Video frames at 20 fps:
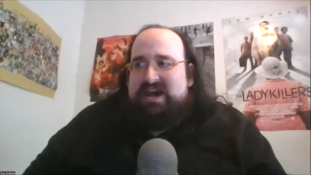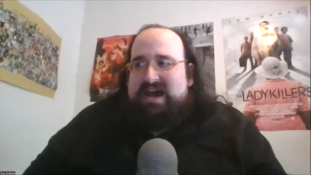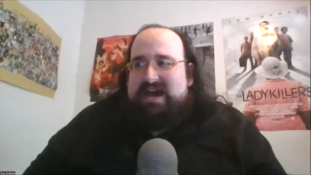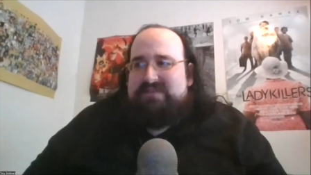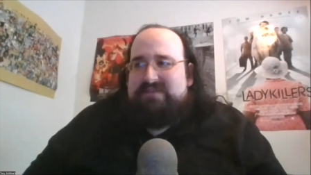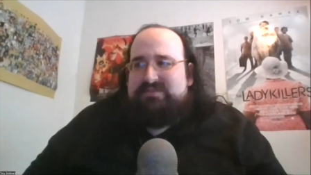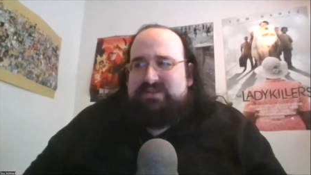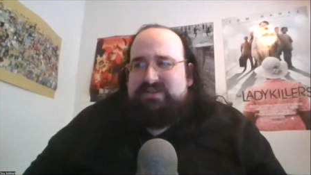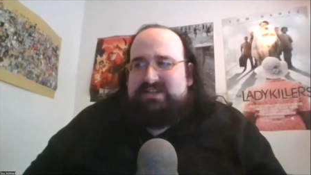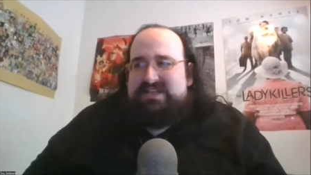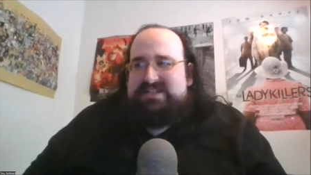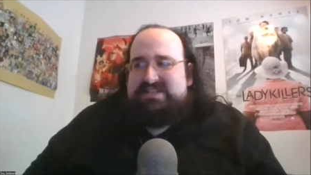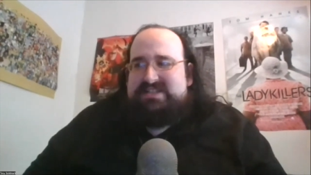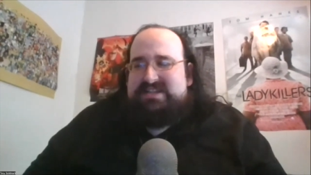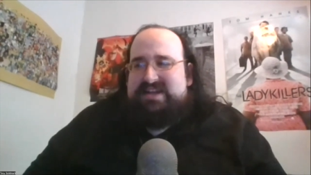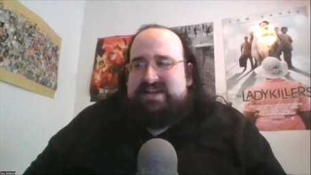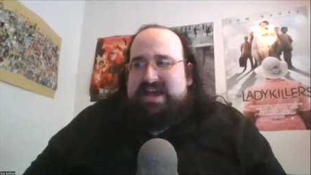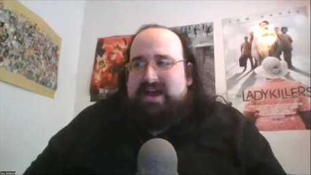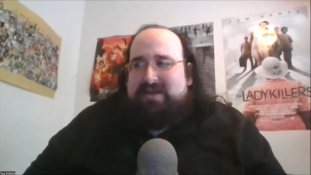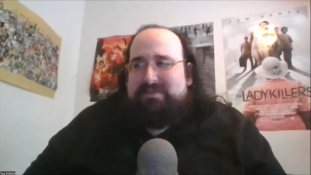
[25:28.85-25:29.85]
I've released
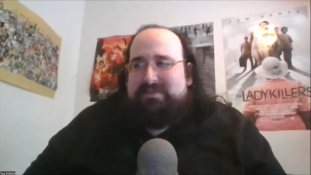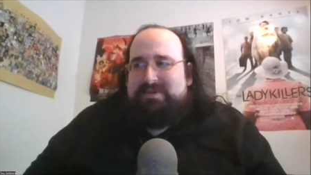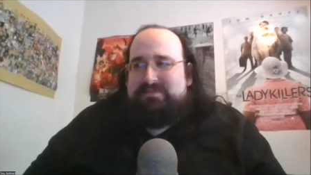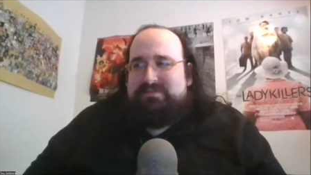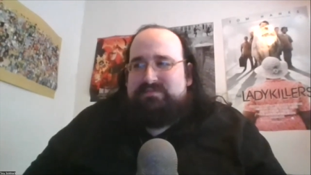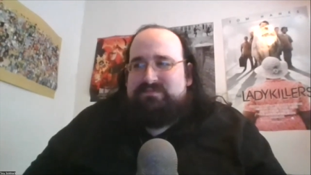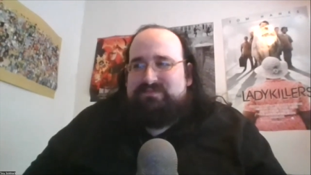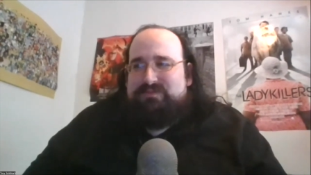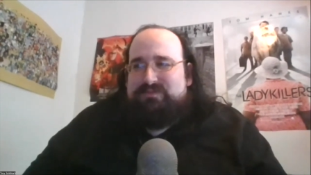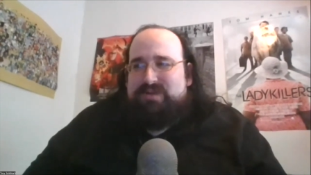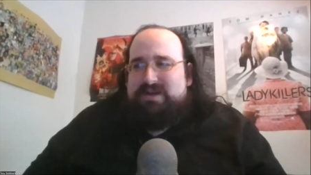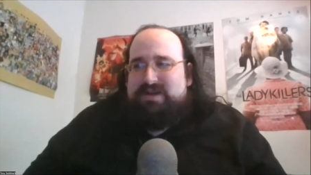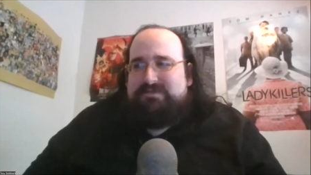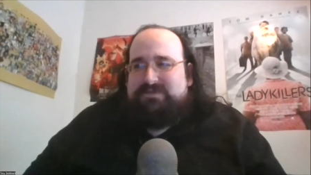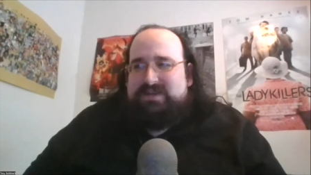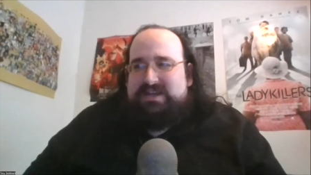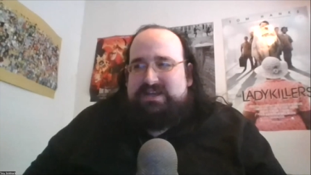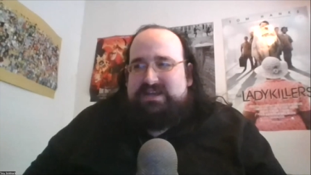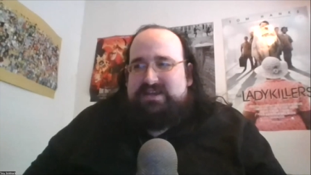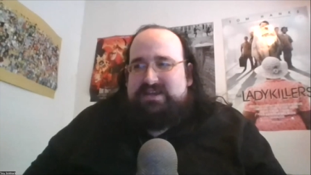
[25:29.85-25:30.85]
an album
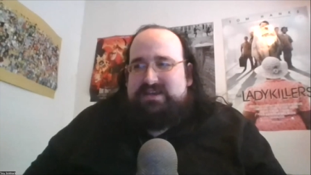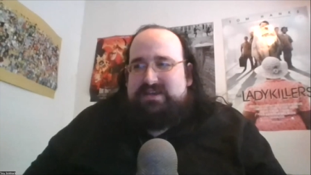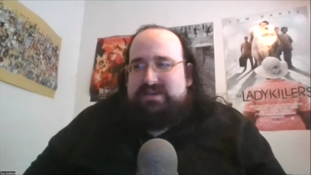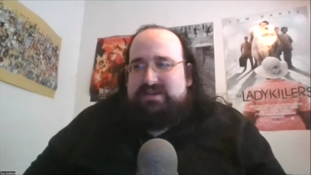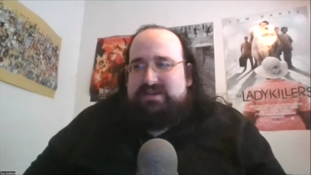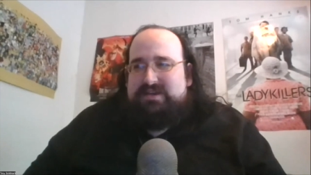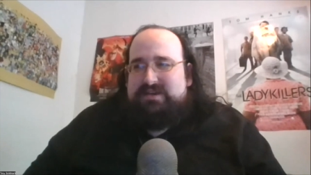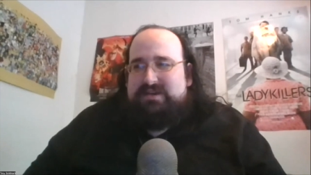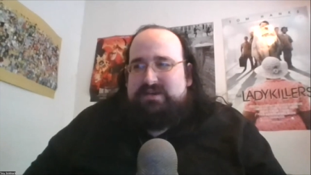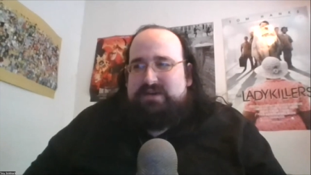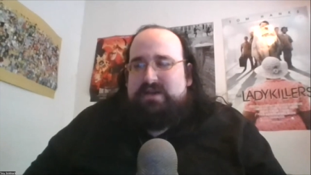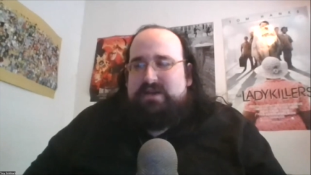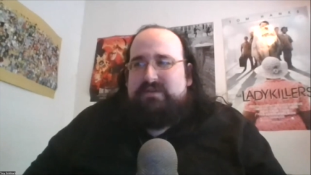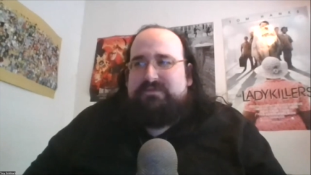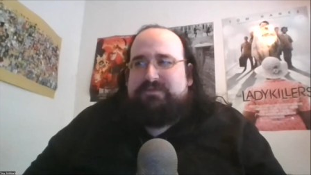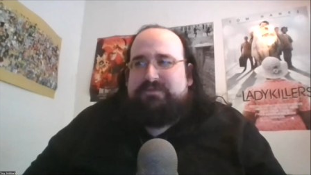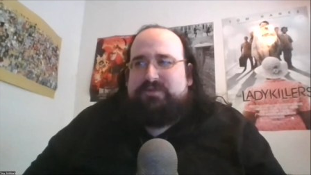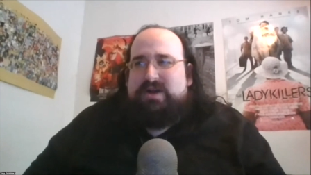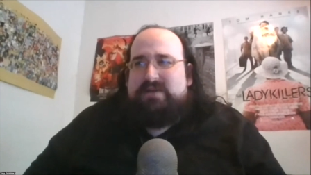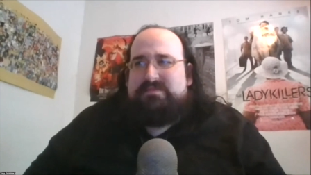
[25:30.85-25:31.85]
roughly uh,
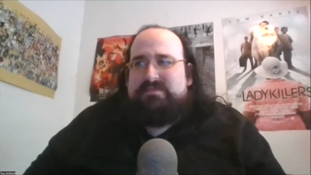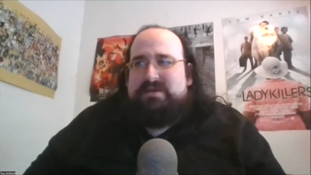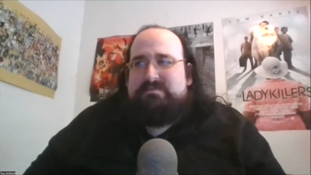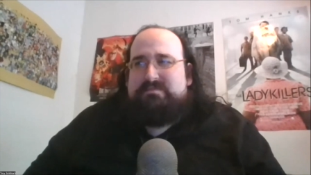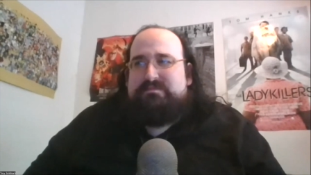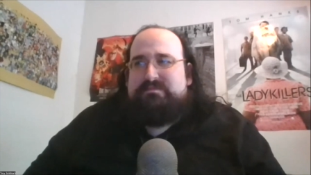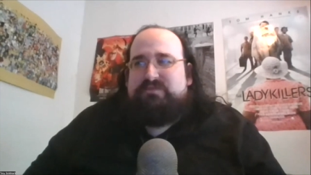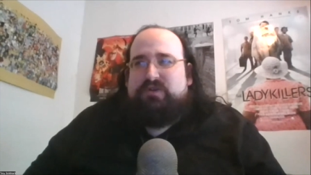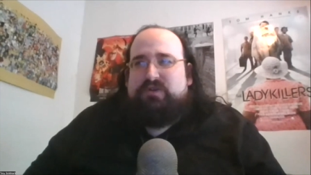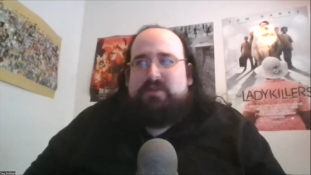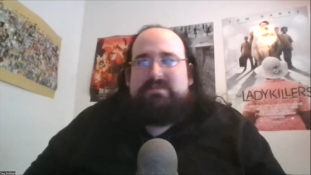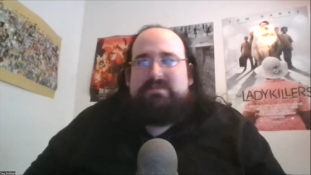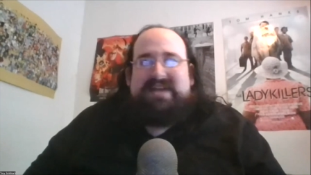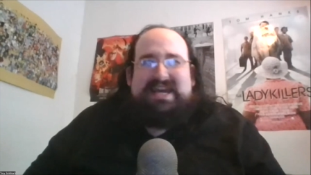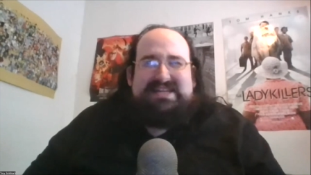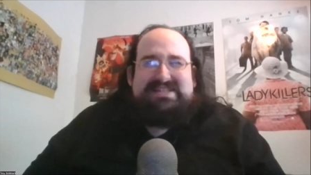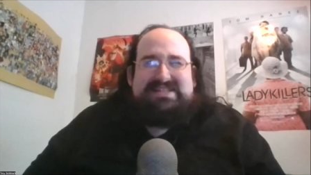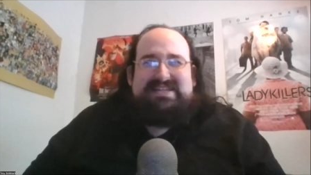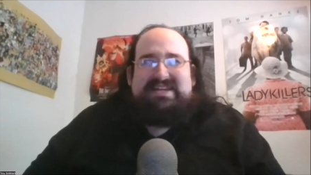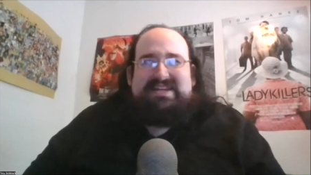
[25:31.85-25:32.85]
from uh, from
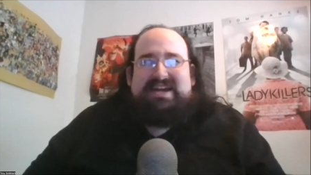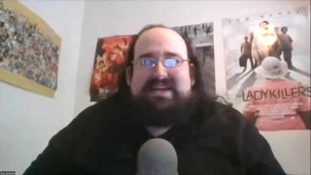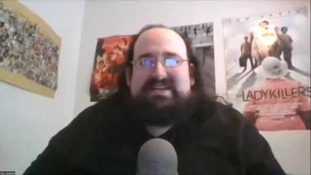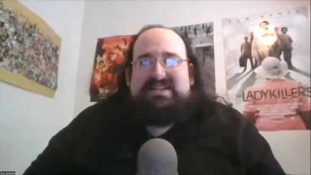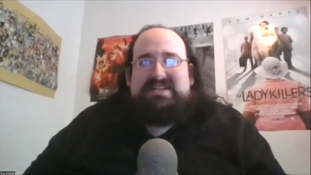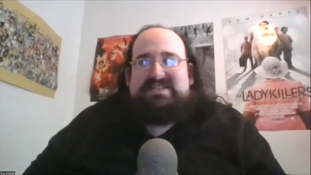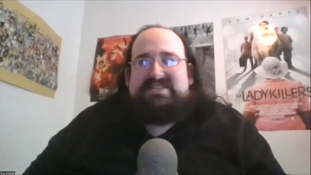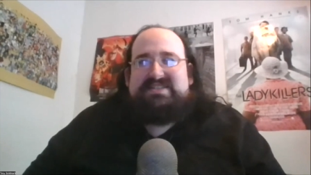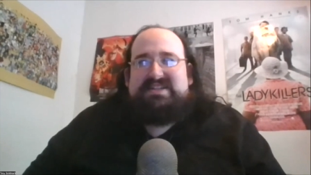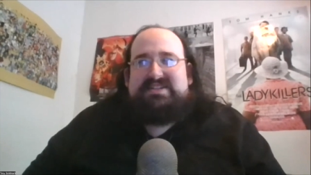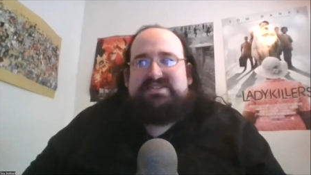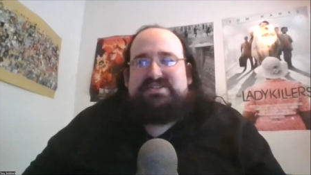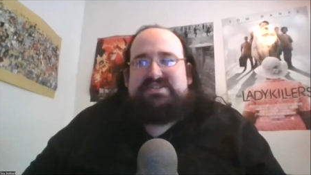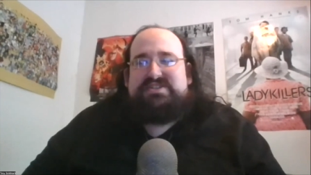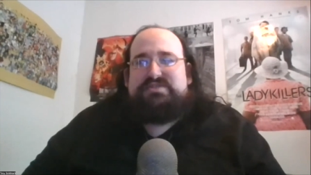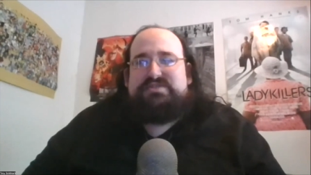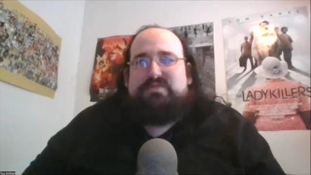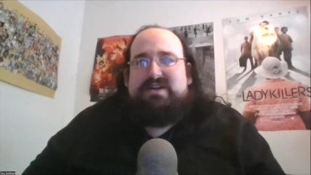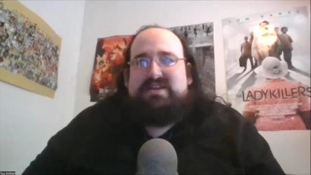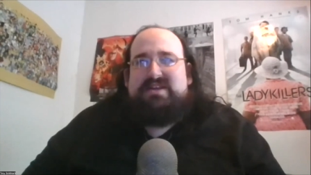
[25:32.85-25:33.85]
1996 to
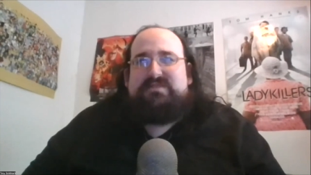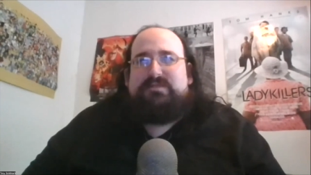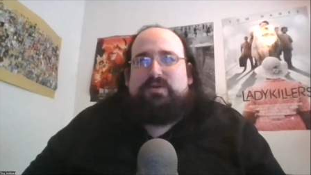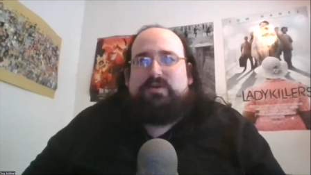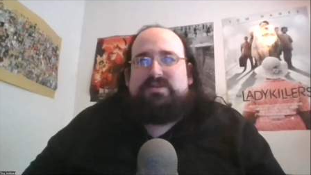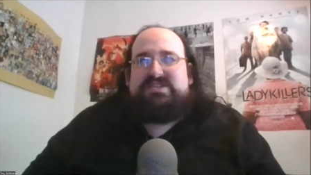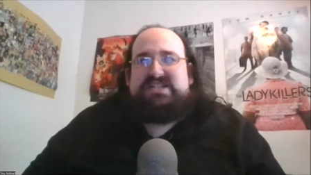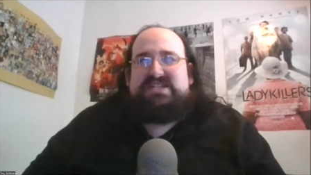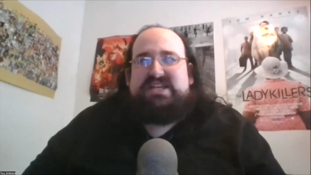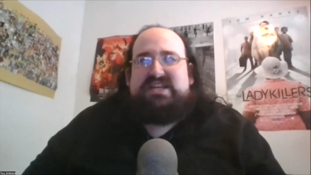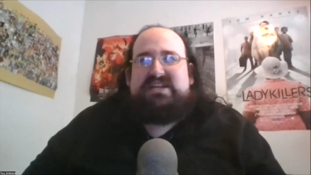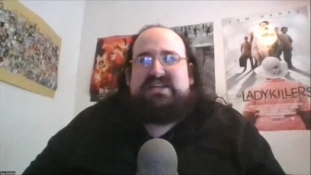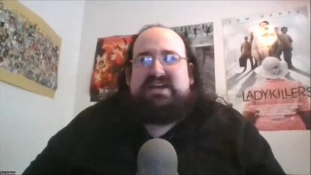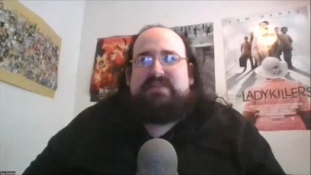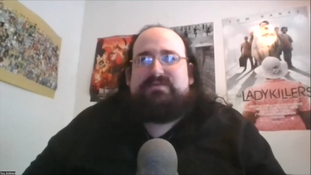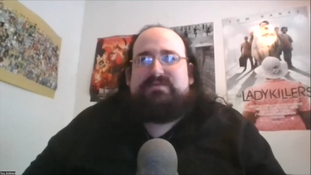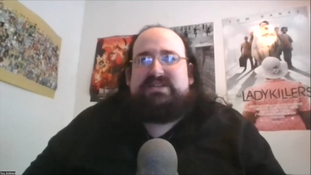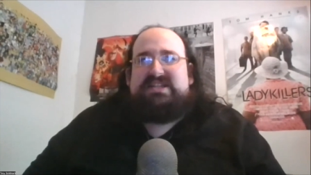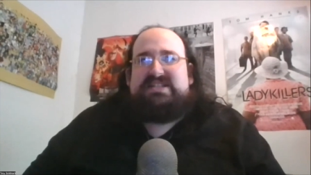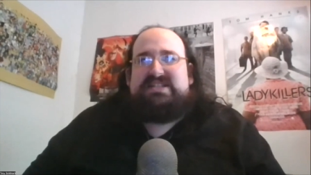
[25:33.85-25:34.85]
2014. I
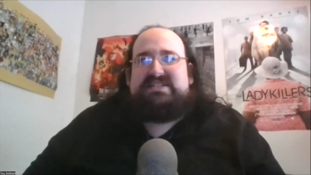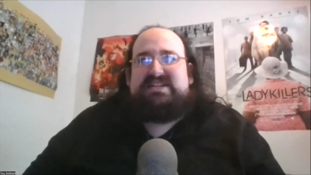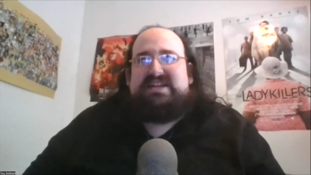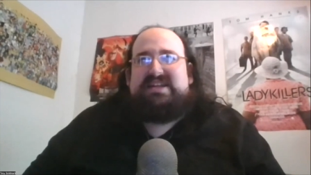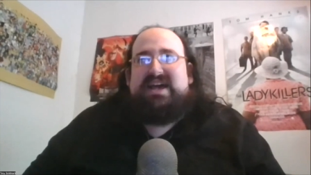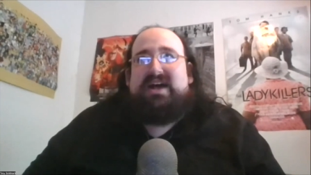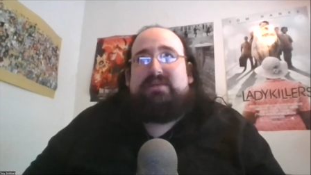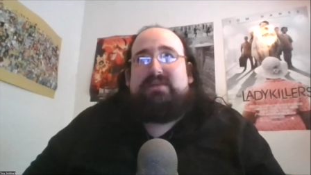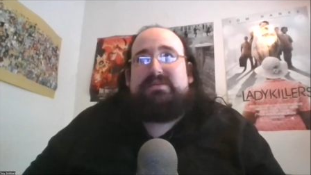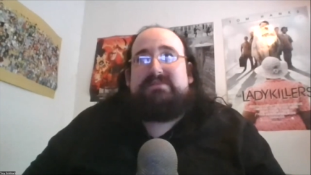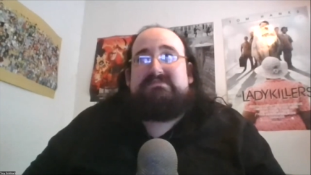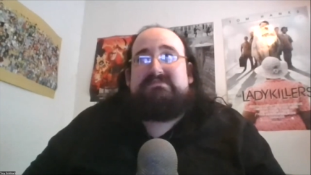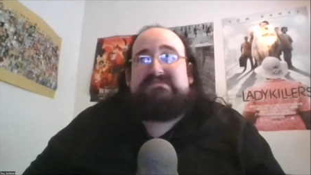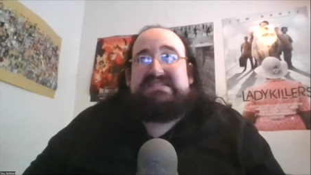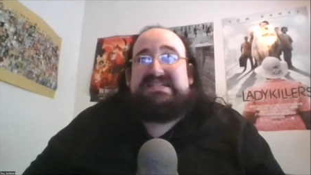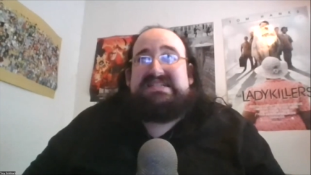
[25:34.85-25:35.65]
released an album